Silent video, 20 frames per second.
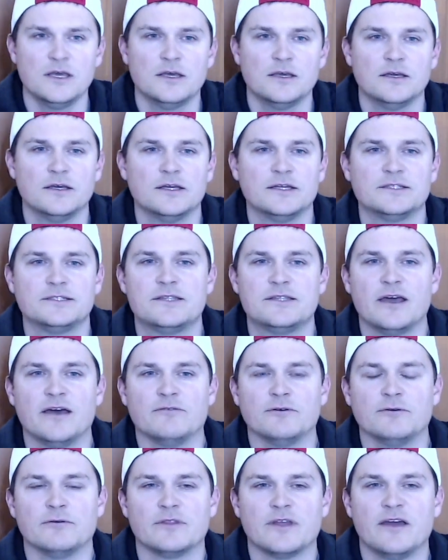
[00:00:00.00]
It's
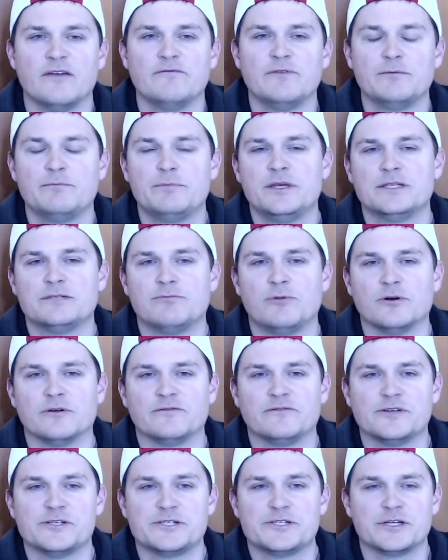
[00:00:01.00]
Devon with MVP
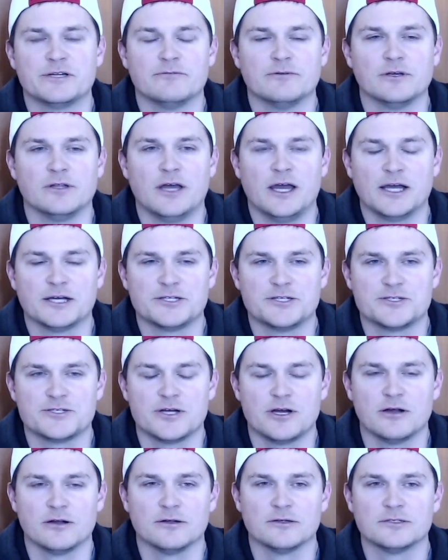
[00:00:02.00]
Sport Fishing and Reel Action
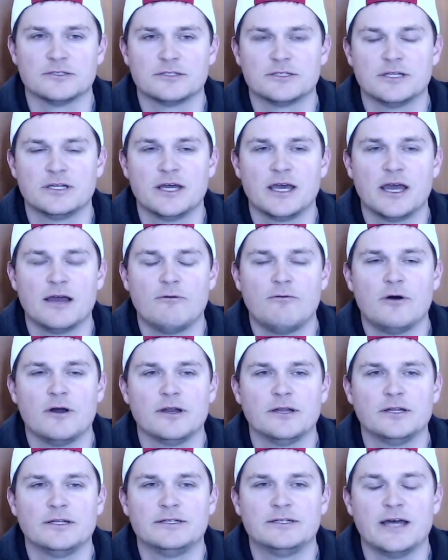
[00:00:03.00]
Charters. Today I
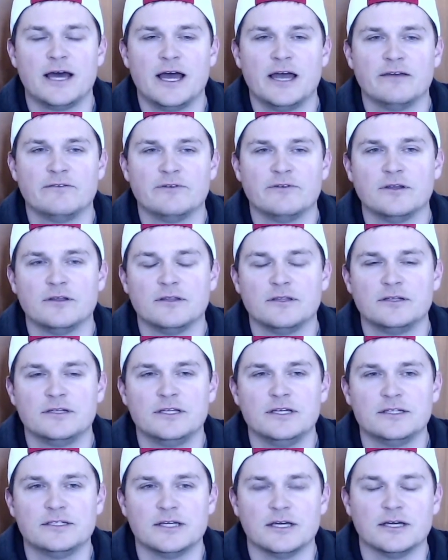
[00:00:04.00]
wanted to dive into the
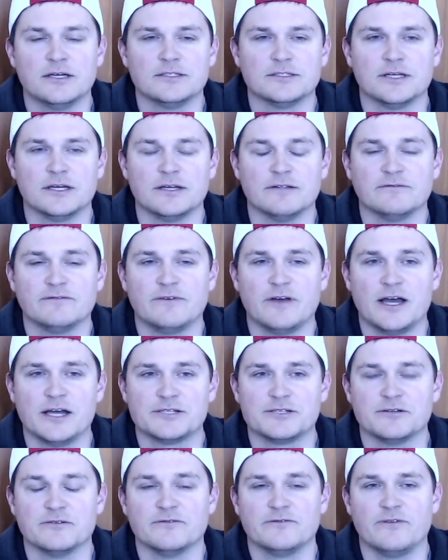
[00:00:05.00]
details on
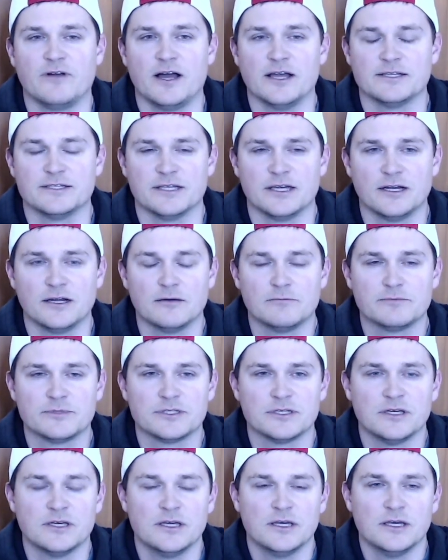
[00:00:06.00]
flasher and fly
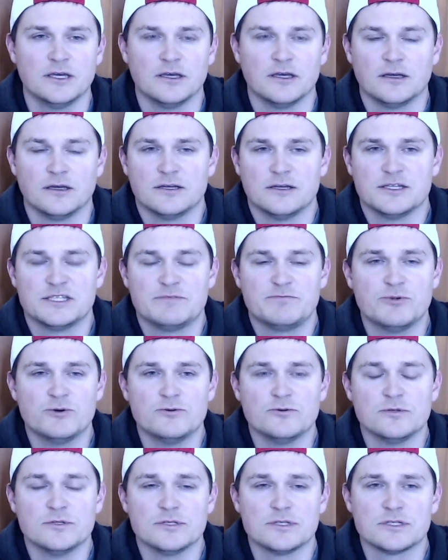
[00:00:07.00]
setups.
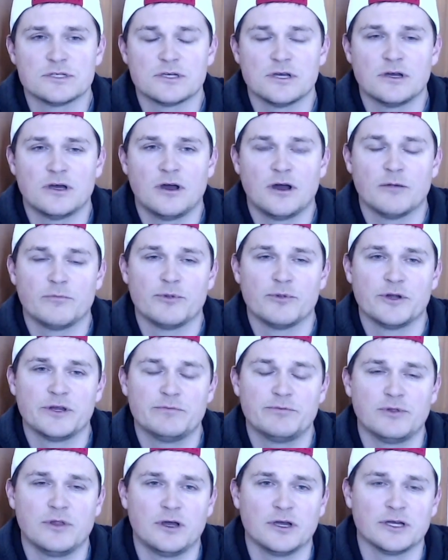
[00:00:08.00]
Spoons are pretty
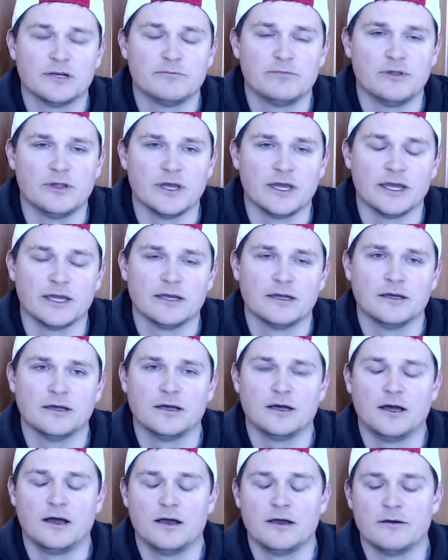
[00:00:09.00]
plug and play.
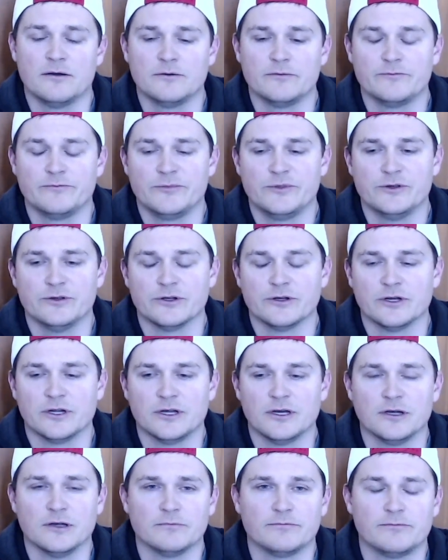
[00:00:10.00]
You're going
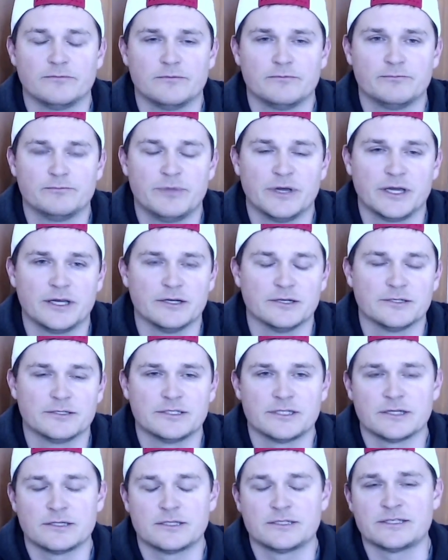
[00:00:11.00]
to pick your
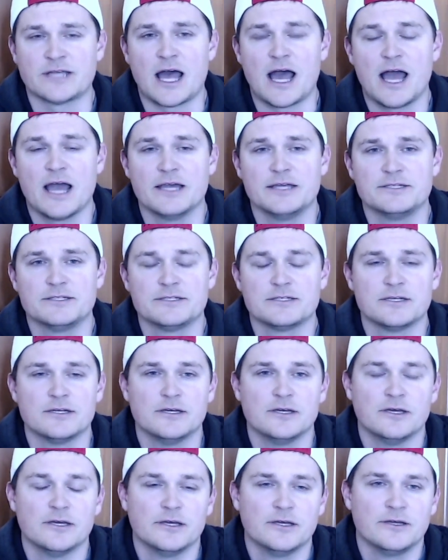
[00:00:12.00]
size,
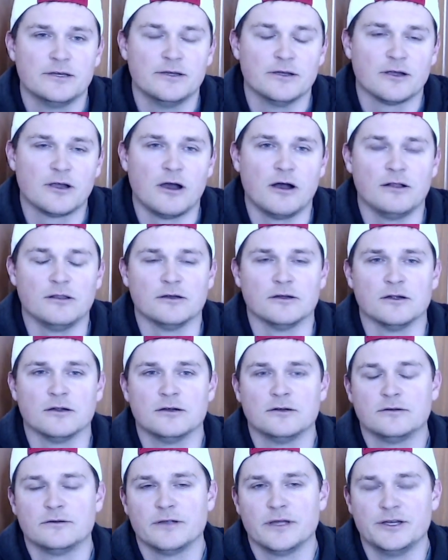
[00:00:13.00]
your
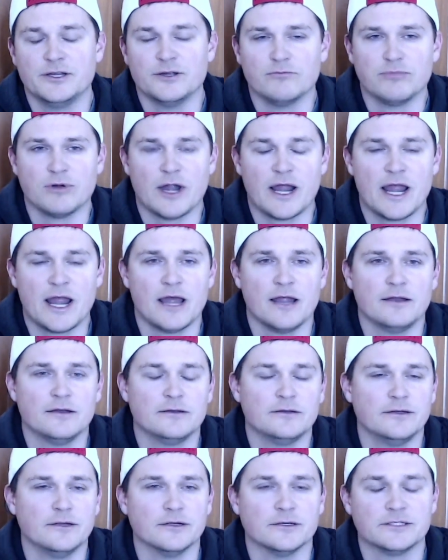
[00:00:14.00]
color, and your
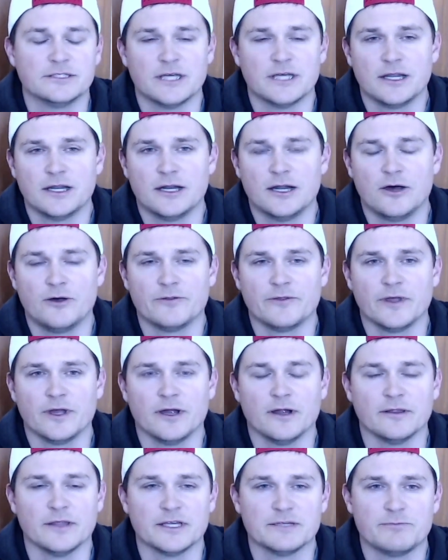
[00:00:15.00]
brand. You're going to send it out
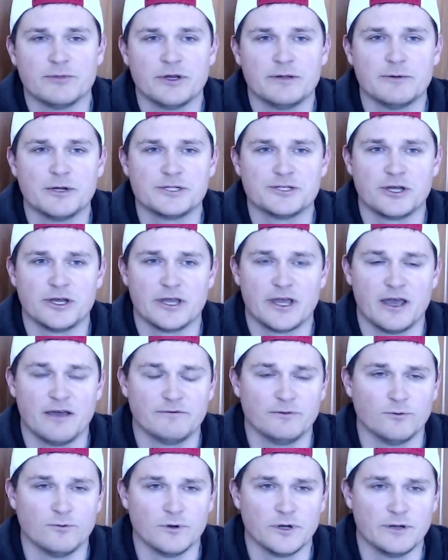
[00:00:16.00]
there, and that's pretty much all you
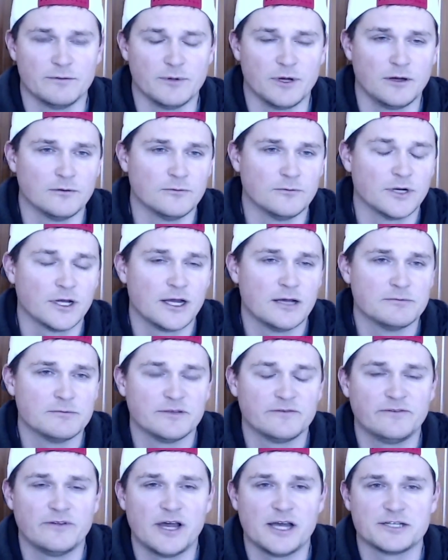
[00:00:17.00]
have to worry about. When it comes
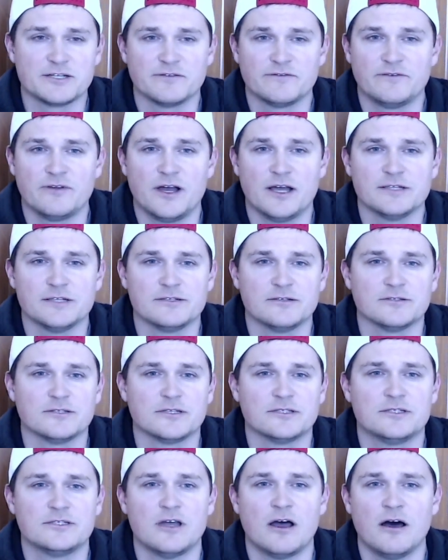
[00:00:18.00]
to flasher flies, there's
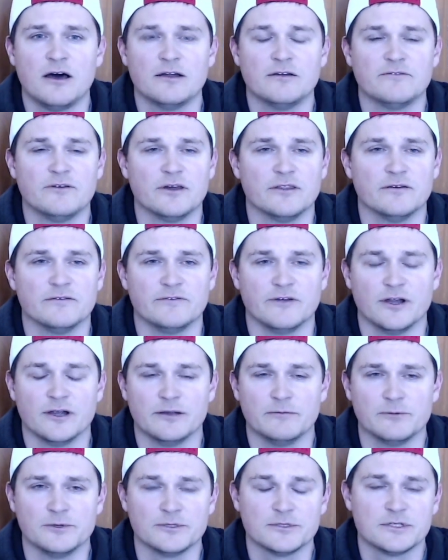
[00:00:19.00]
a ton of other
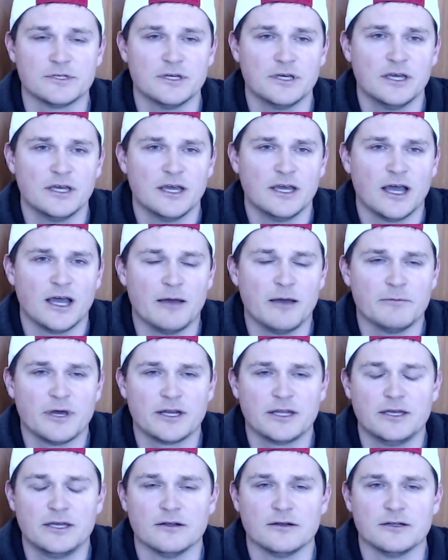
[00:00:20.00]
variables. I'm
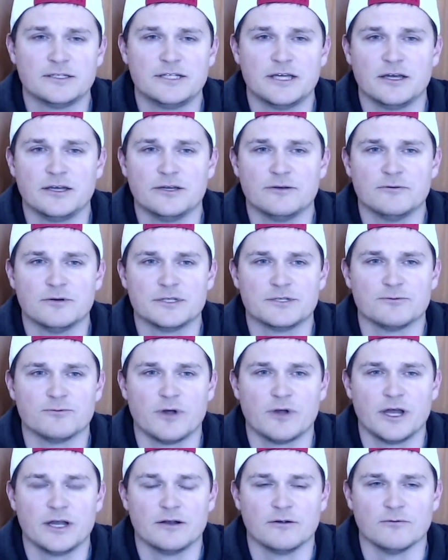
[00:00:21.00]
not here to tell you what's
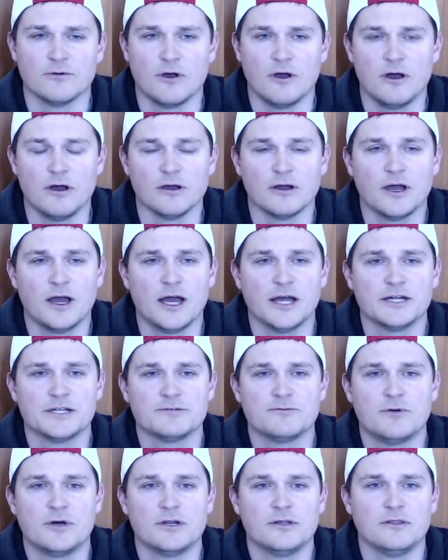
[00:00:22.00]
right or wrong. I
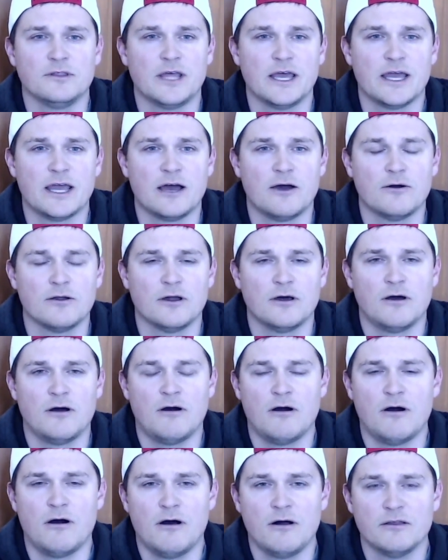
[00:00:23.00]
just want to lay out
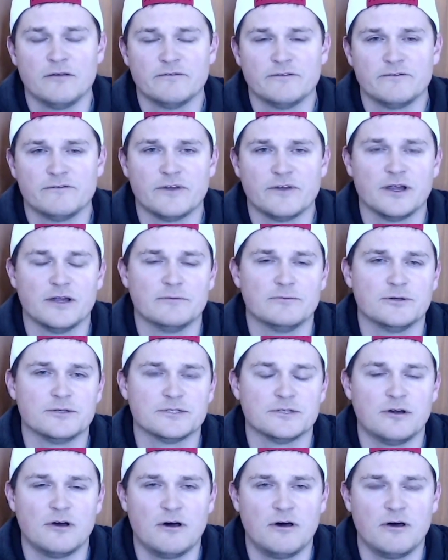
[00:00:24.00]
all of the
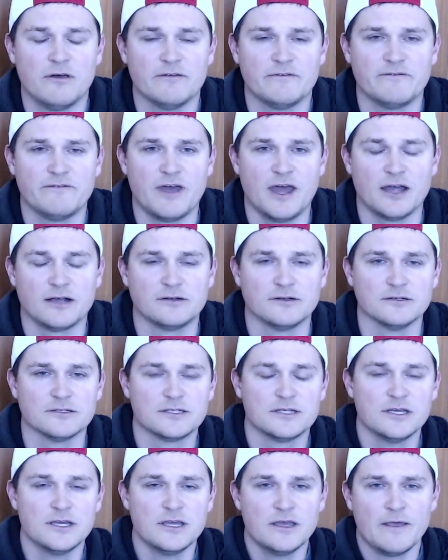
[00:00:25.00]
variables and all the
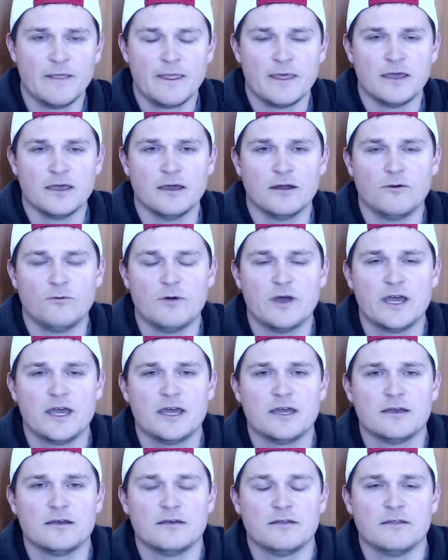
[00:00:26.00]
factors in a
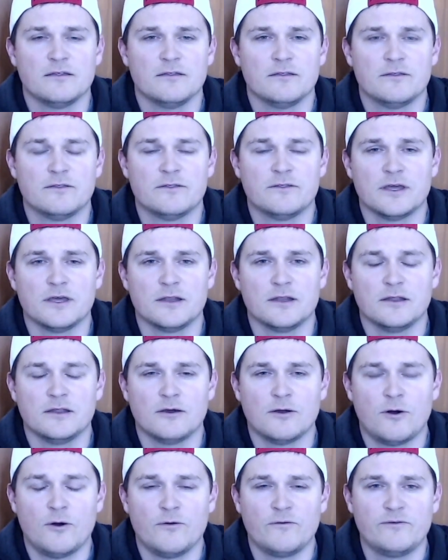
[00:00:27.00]
way
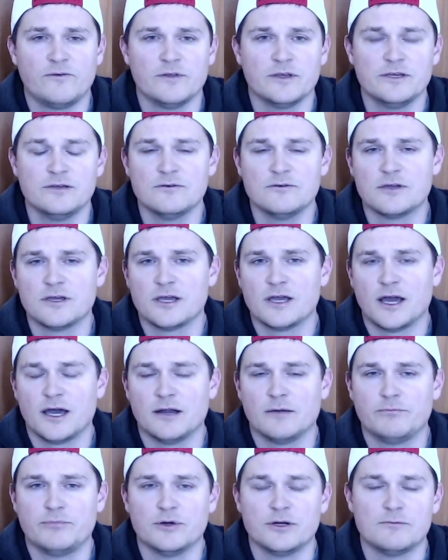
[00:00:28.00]
that hopefully you can kind
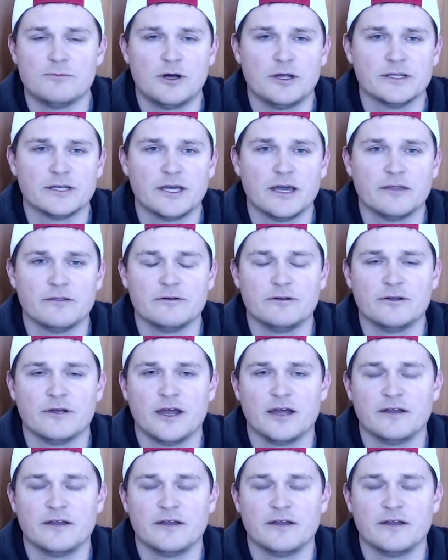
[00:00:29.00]
of put them all together in your head